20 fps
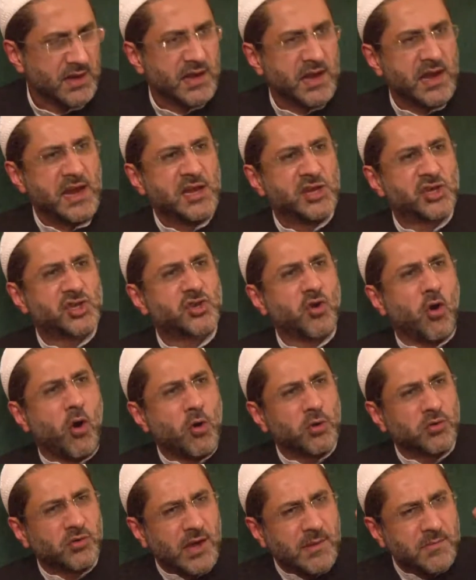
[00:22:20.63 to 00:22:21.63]
He
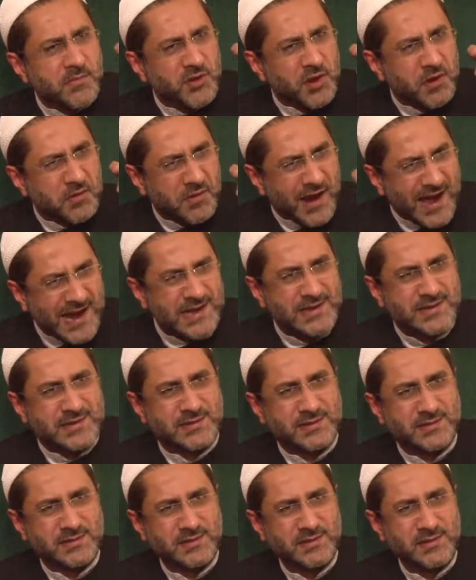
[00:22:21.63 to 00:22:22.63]
showed them the
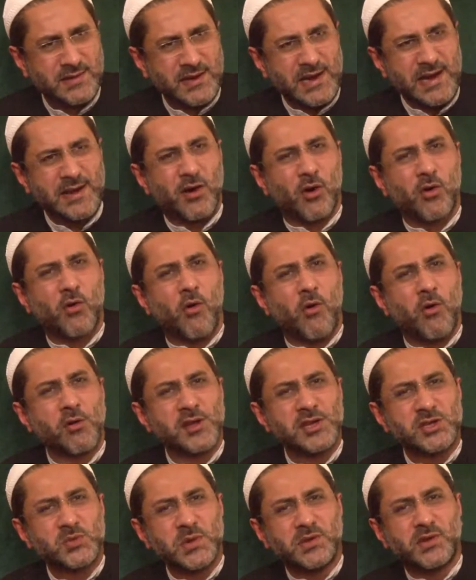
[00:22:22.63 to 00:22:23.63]
right in
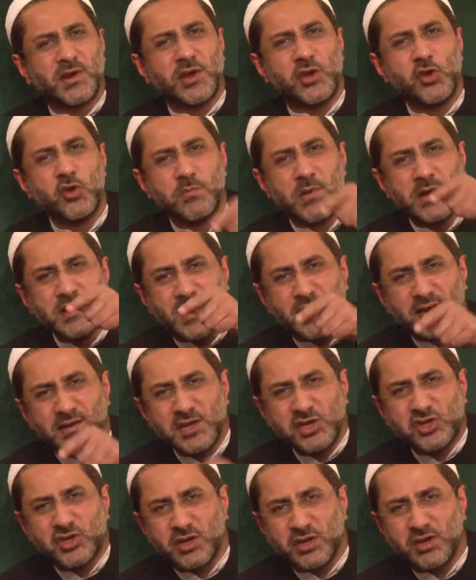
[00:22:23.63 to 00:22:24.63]
accordance with their human
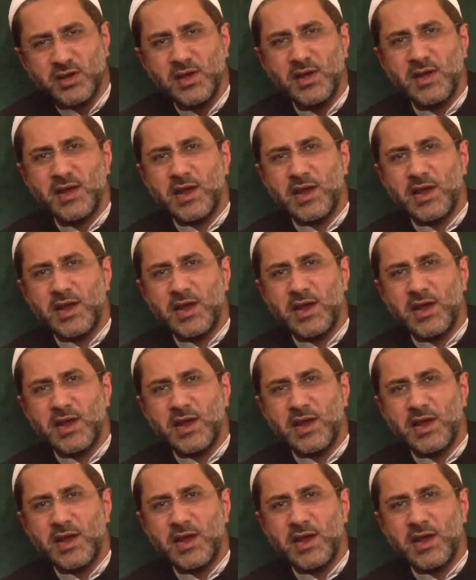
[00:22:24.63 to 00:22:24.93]
condition,